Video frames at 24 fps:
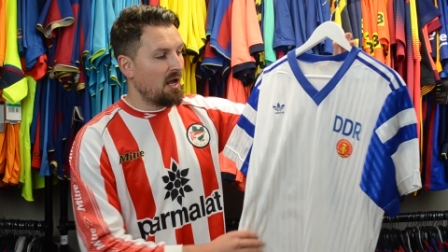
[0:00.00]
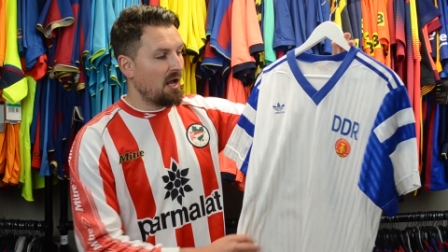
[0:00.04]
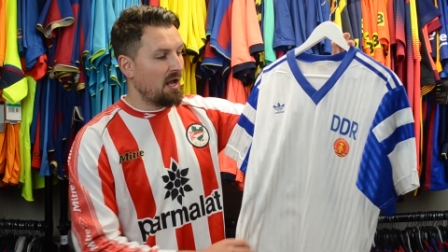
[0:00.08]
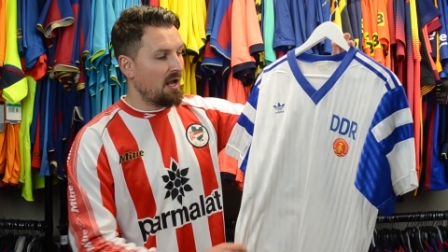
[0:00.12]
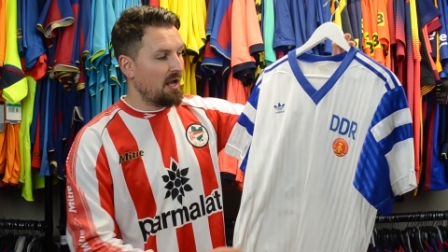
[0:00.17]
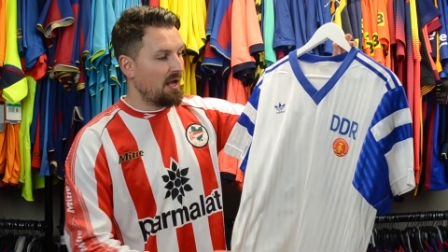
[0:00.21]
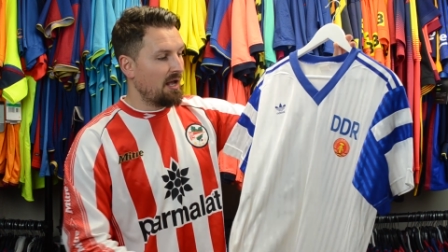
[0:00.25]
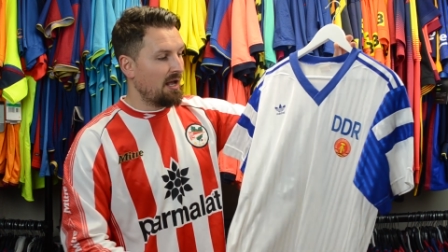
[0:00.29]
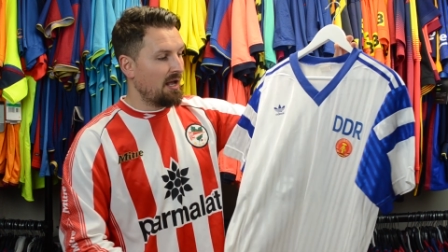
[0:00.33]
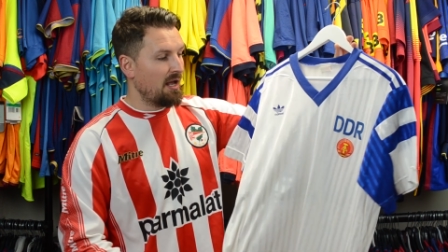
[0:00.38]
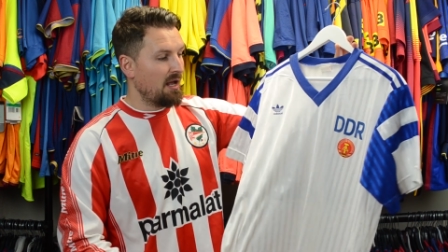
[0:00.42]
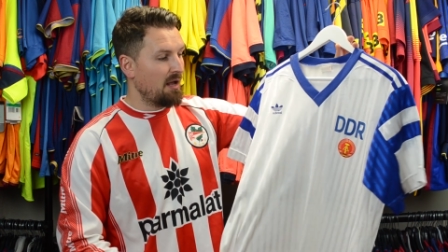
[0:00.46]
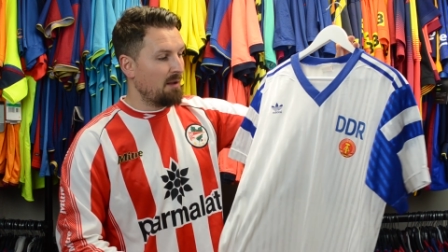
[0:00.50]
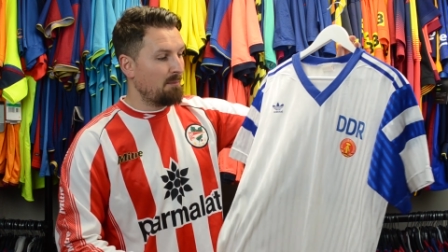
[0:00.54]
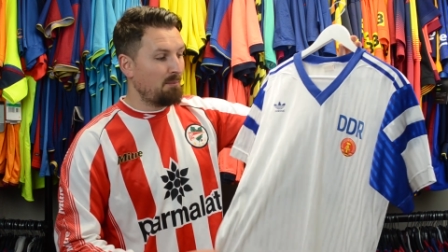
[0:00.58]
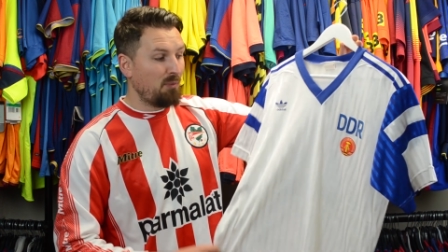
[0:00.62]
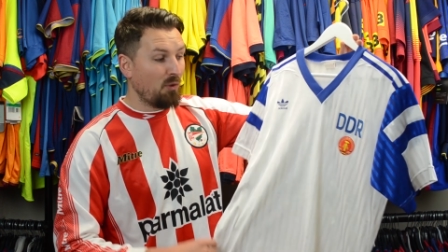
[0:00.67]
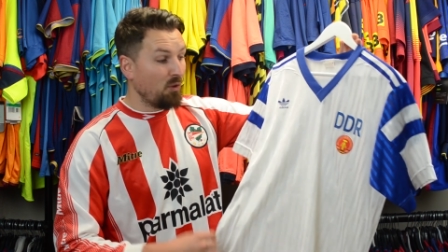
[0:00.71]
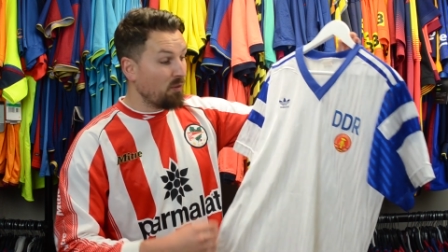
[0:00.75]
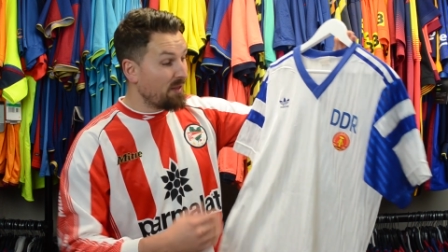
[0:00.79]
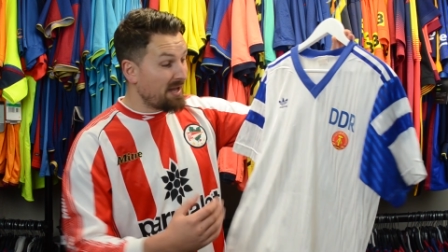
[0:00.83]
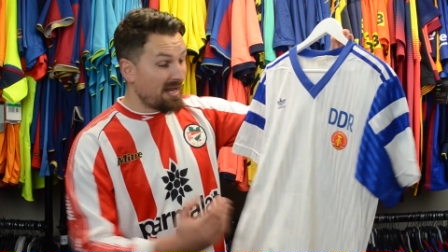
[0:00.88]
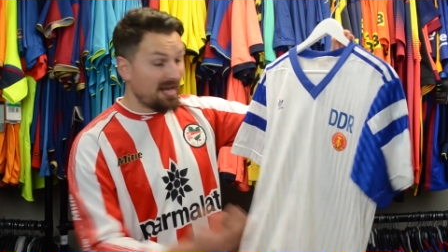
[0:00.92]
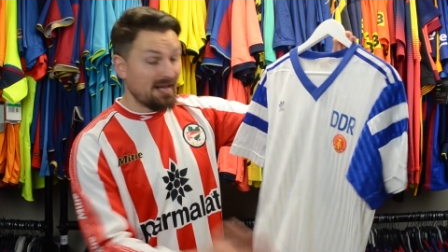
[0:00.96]
Uh,
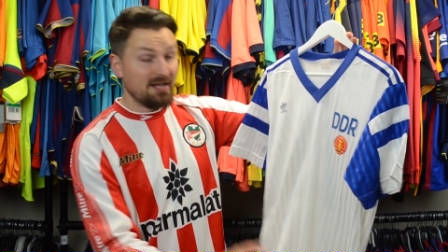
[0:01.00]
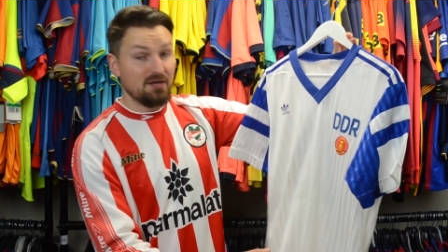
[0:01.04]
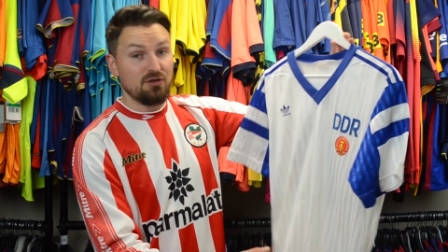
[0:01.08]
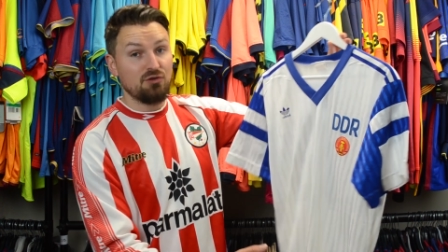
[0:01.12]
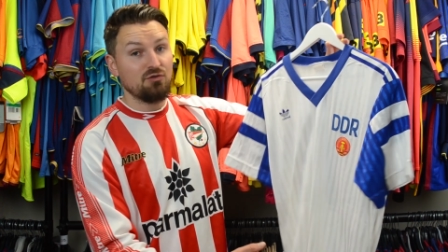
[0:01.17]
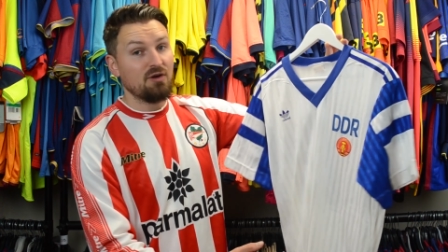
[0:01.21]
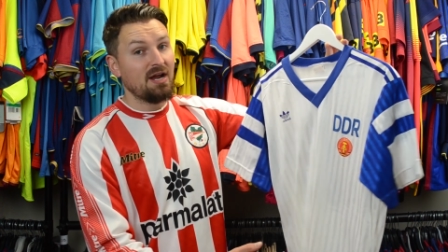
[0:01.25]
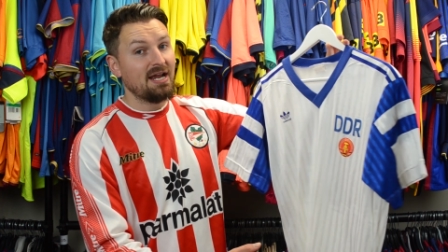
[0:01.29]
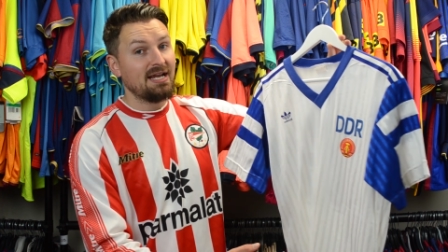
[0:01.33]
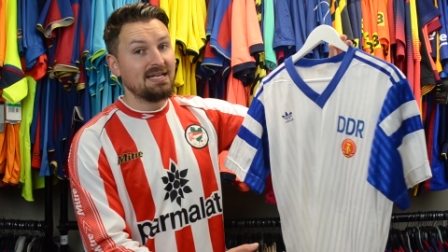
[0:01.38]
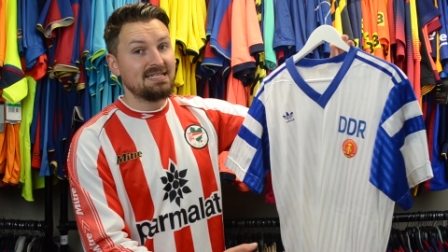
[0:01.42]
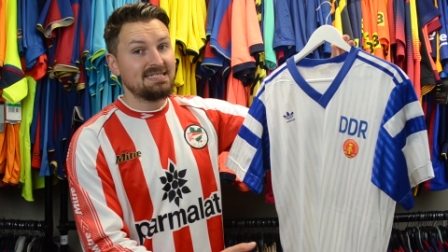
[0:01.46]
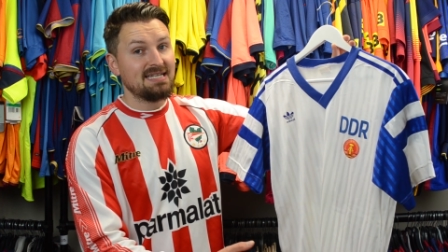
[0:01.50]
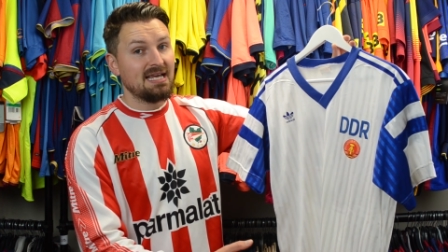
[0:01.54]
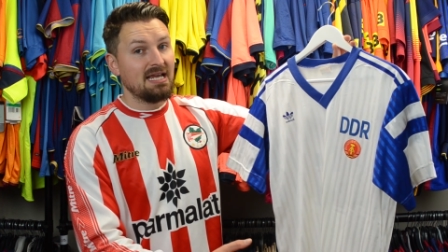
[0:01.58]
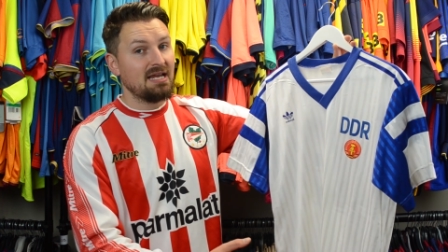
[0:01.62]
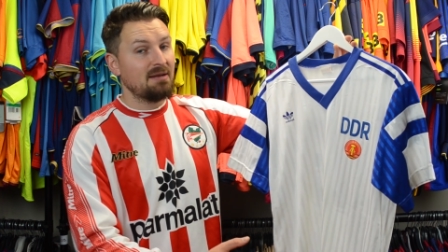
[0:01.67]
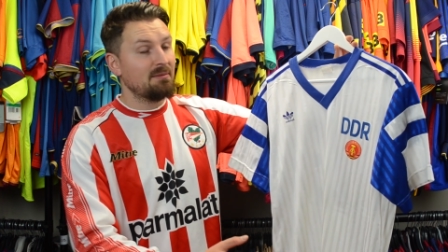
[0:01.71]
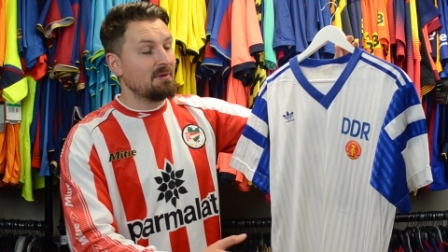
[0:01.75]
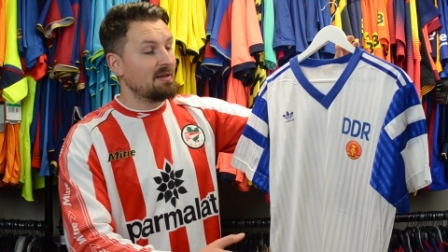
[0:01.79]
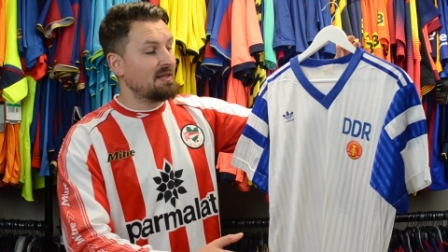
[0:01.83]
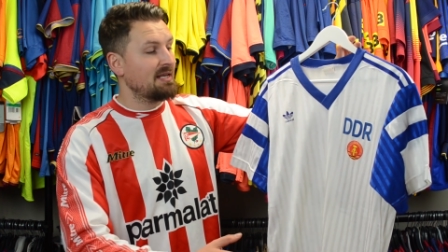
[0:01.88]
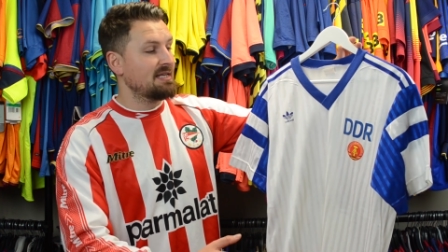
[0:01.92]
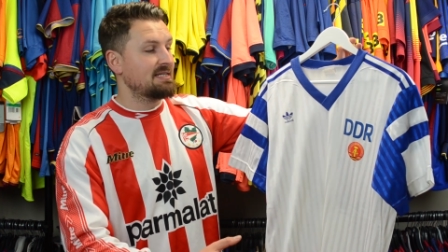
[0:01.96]
but they had a great
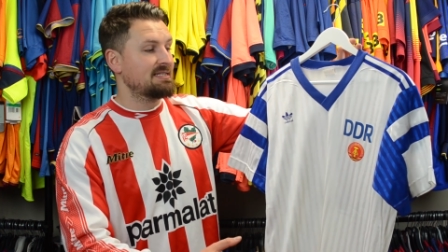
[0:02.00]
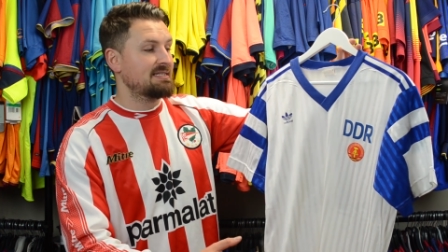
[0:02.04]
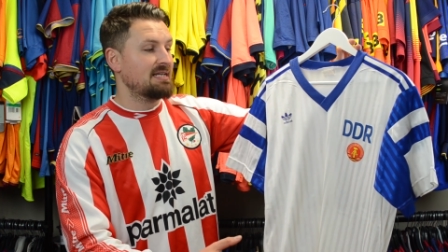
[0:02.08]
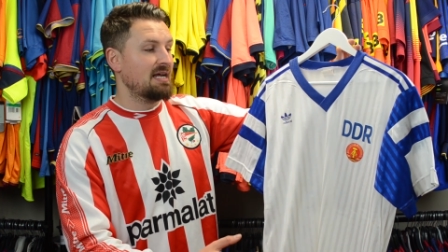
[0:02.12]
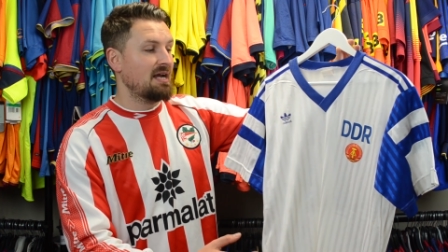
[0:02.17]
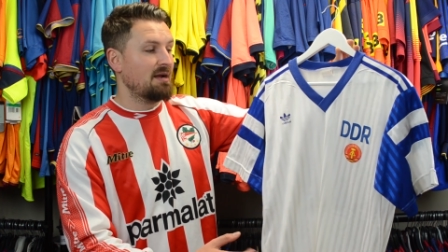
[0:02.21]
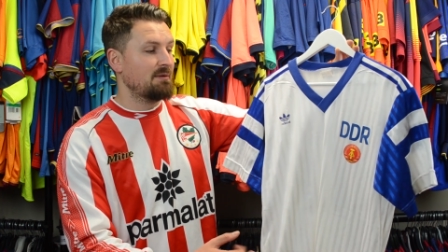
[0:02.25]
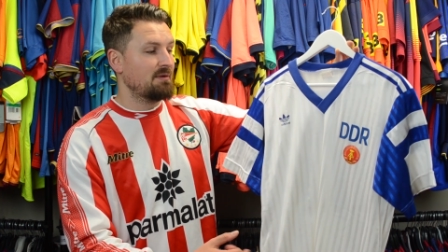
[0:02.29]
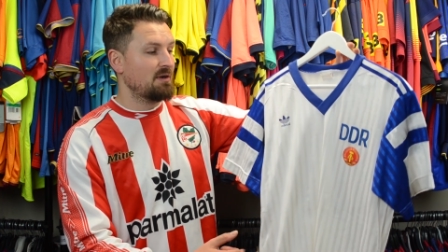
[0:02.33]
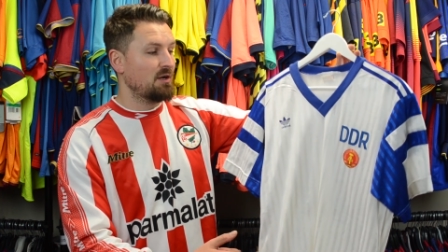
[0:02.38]
team at this time.